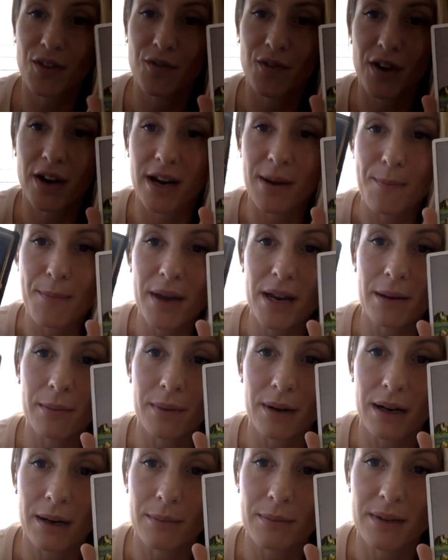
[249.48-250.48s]
the very
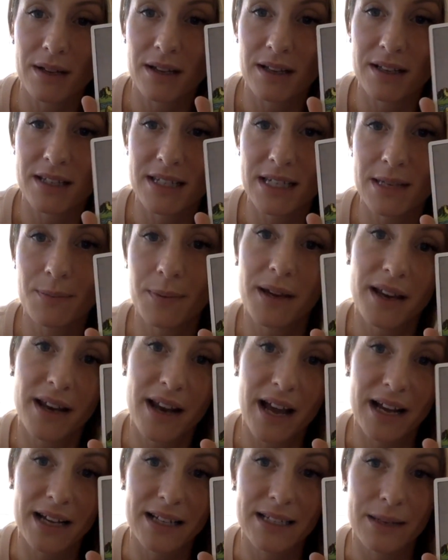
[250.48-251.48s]
minimum, deep
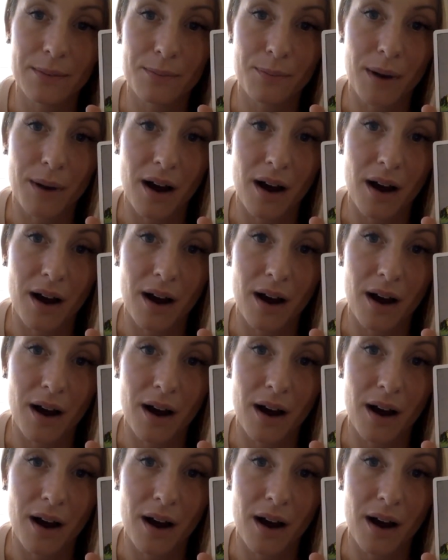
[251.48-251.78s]
connected